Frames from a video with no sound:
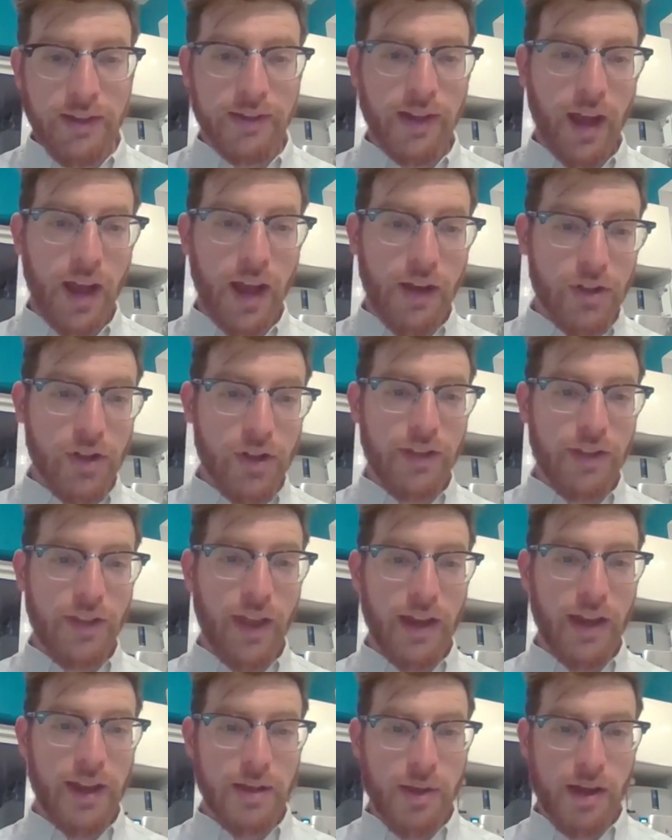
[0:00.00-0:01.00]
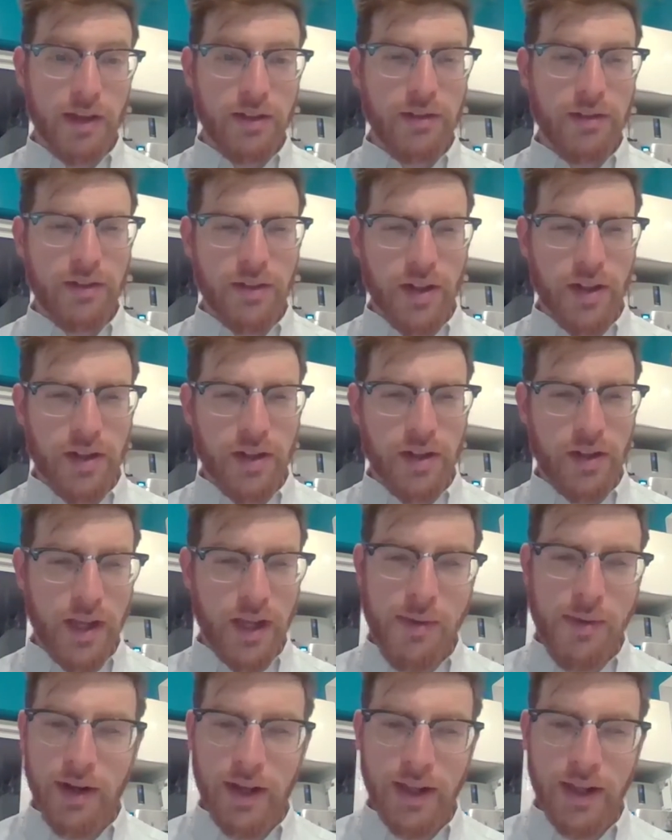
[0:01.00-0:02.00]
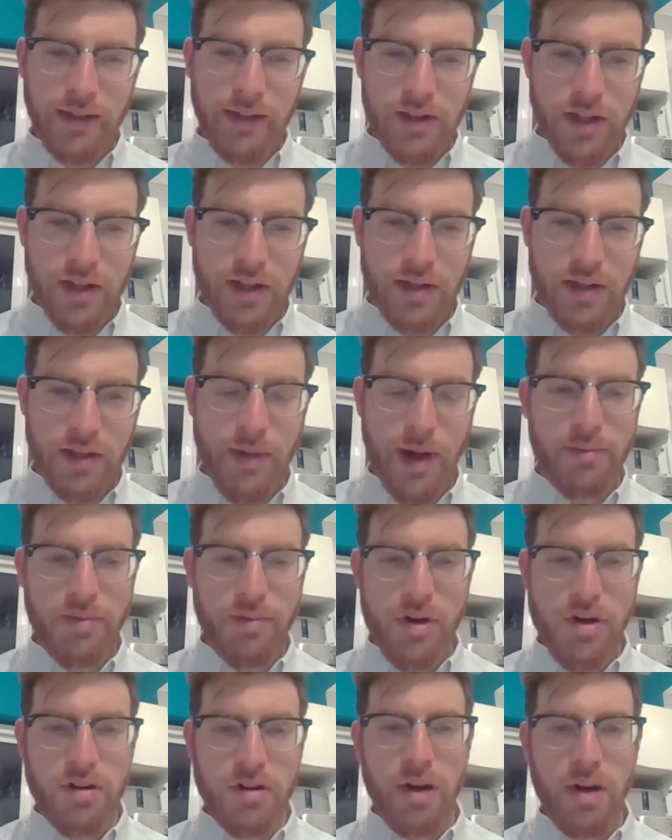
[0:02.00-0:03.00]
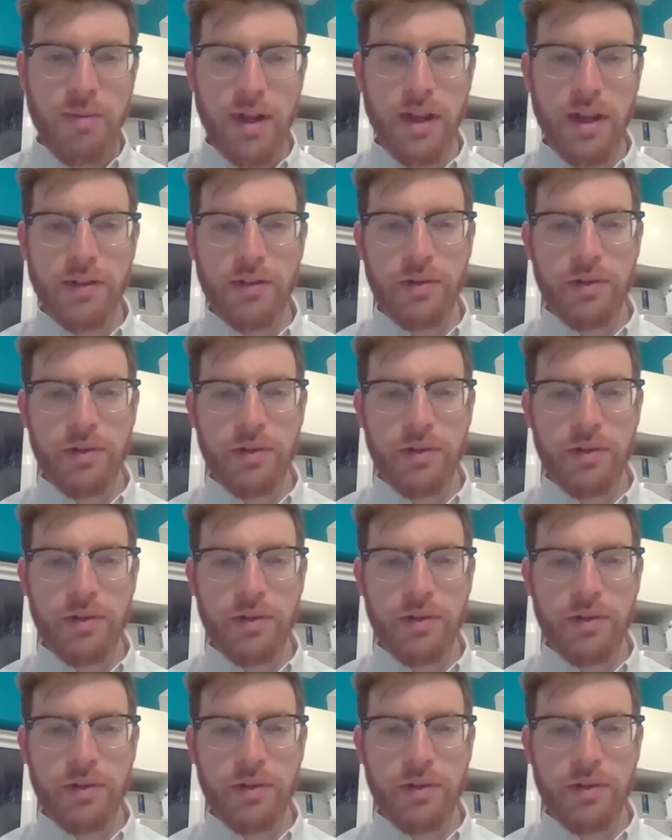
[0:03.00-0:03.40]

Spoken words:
So have a look at that email. The email isn't just about programming,